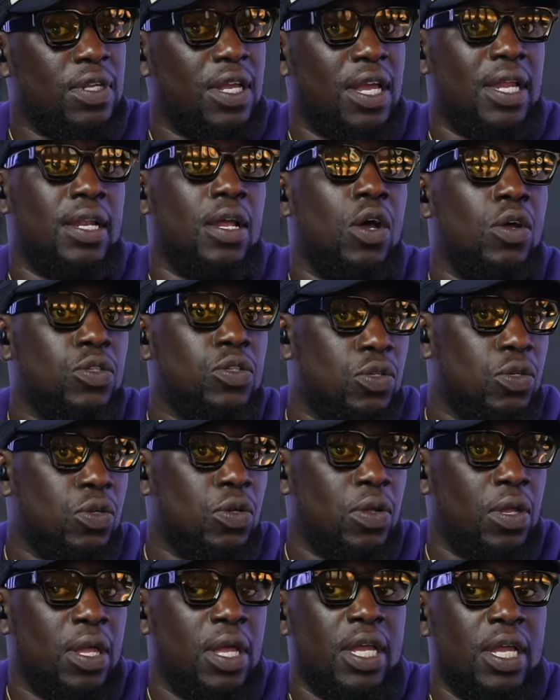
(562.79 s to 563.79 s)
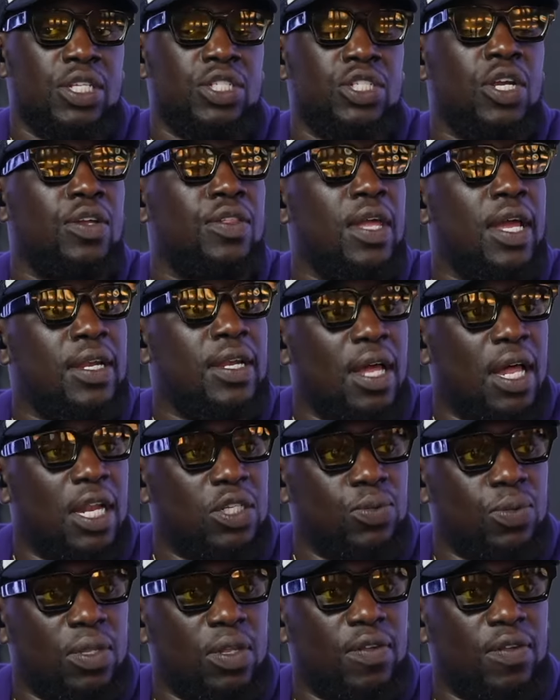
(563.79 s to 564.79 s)
and also share that knowledge
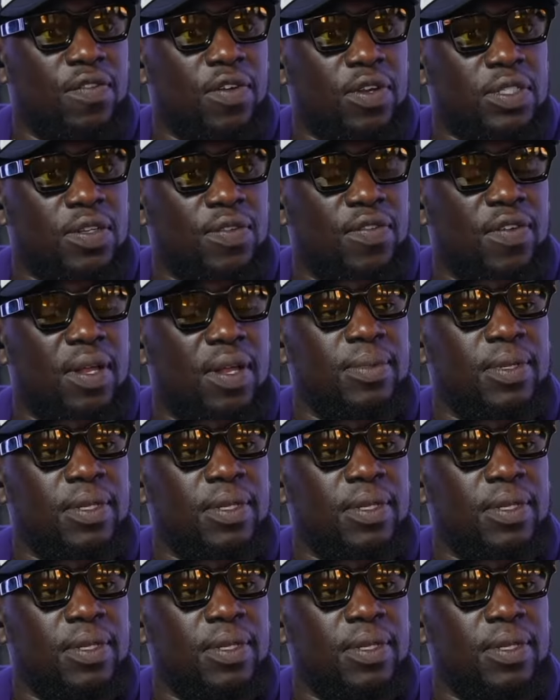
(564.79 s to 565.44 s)
with their friends and family.